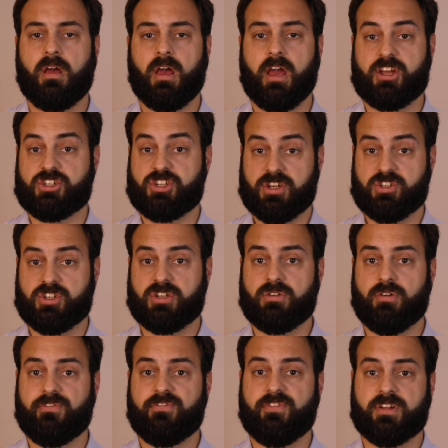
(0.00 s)
exchanging
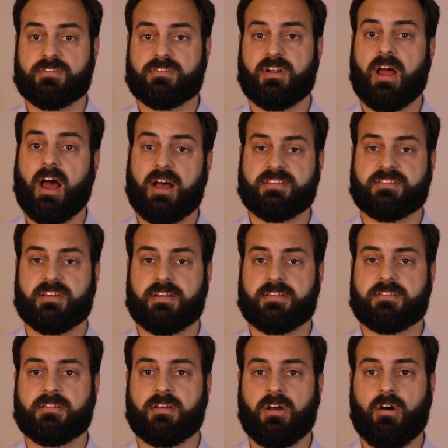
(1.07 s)
of financial
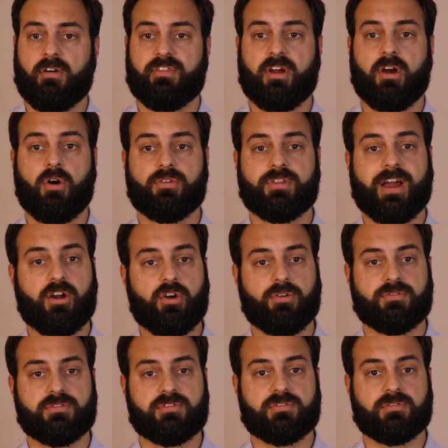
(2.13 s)
assets on their own
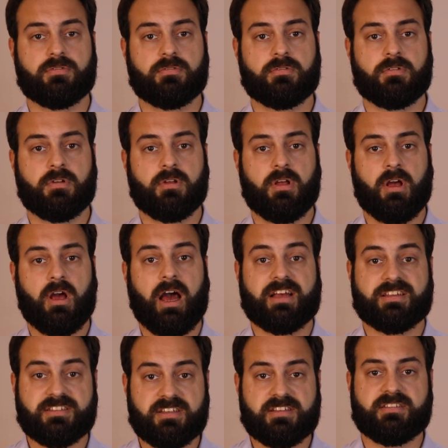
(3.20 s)
account,
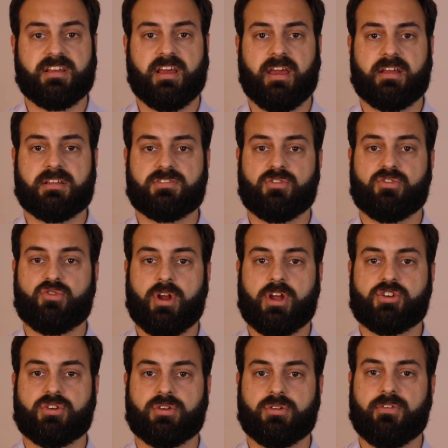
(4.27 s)
assisting in the
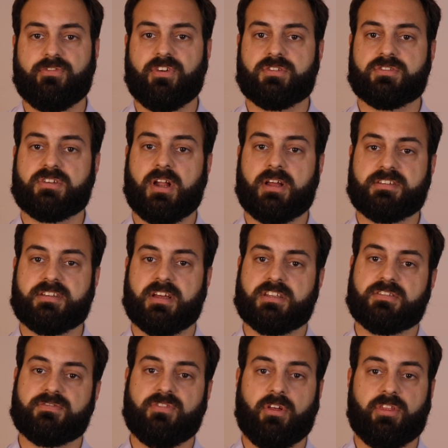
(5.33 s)
creation of financial assets
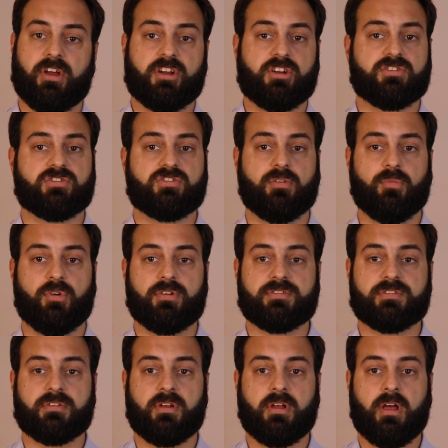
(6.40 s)
for their
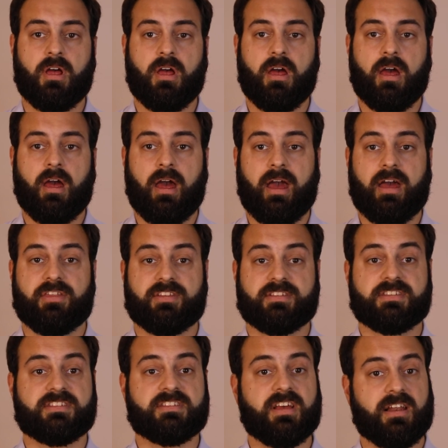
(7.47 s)
customers, and then
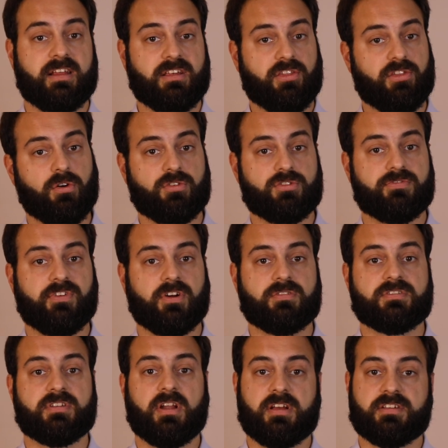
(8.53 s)
selling those
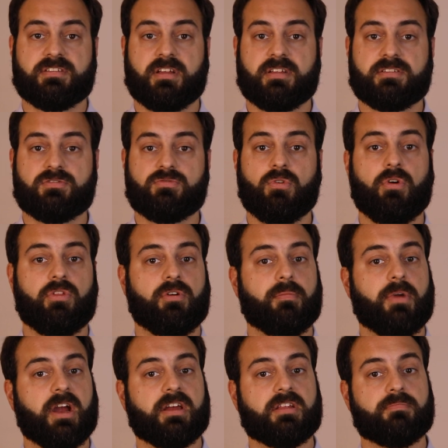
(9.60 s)
financial assets to other
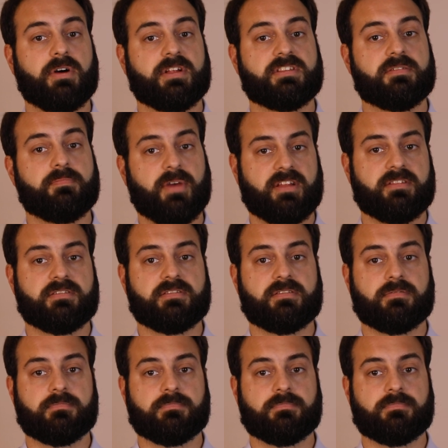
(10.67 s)
market participants,